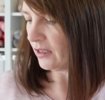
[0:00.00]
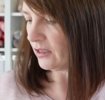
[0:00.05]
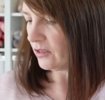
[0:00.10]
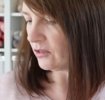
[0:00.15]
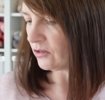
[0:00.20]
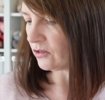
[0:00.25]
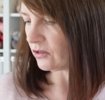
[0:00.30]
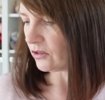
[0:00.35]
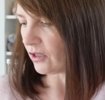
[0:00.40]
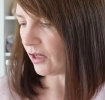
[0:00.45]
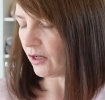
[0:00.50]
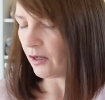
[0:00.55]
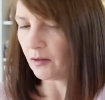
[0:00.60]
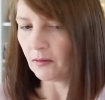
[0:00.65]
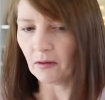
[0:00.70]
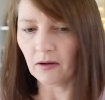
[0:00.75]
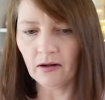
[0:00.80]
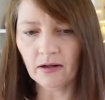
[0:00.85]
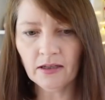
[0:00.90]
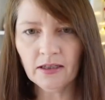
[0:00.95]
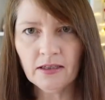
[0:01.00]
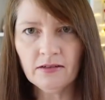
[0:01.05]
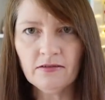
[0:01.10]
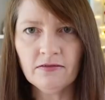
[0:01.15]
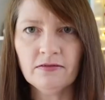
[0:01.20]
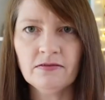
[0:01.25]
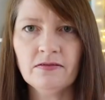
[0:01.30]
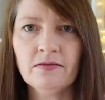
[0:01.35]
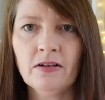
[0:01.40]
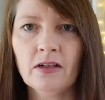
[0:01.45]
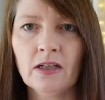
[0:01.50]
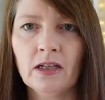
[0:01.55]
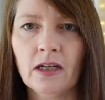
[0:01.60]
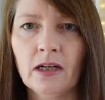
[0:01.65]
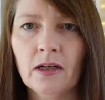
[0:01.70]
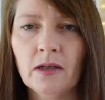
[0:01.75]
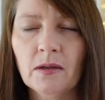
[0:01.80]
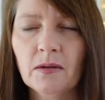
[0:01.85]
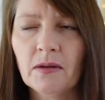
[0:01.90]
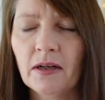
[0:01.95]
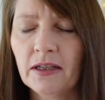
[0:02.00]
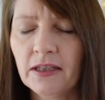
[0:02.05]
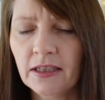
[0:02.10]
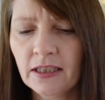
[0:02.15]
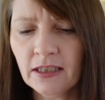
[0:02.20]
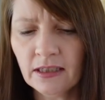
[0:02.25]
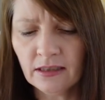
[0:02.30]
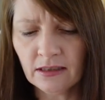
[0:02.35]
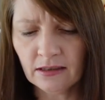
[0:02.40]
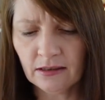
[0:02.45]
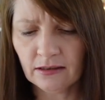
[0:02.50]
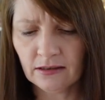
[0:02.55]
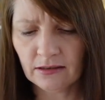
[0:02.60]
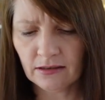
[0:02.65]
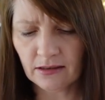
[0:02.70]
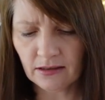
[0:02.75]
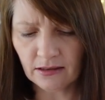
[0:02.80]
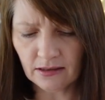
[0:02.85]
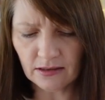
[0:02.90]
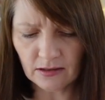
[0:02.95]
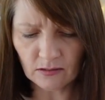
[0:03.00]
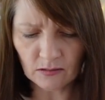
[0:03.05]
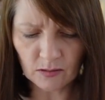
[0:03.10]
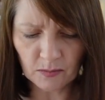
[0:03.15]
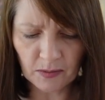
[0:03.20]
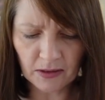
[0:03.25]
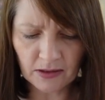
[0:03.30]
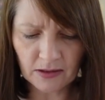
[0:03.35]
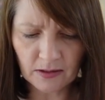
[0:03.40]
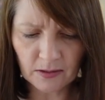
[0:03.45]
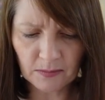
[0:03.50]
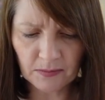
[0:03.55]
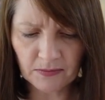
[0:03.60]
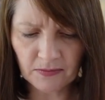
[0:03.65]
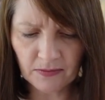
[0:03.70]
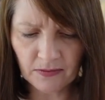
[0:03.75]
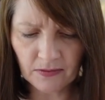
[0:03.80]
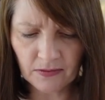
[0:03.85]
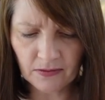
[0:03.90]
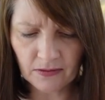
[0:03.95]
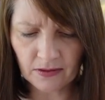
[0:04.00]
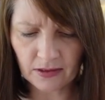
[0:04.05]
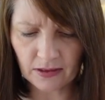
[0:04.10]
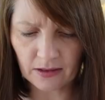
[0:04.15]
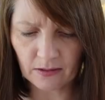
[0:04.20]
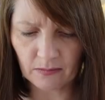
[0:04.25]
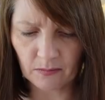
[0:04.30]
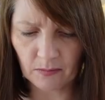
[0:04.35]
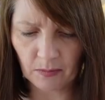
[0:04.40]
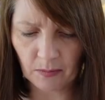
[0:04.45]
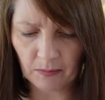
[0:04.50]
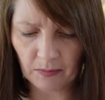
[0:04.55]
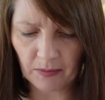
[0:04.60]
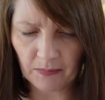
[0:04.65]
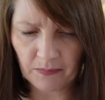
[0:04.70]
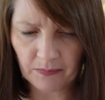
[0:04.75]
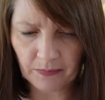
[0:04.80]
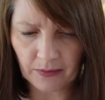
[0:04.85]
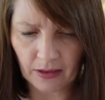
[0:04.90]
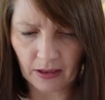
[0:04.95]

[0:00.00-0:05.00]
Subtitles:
So I follow, I think, did I talk about this before? I can't remember.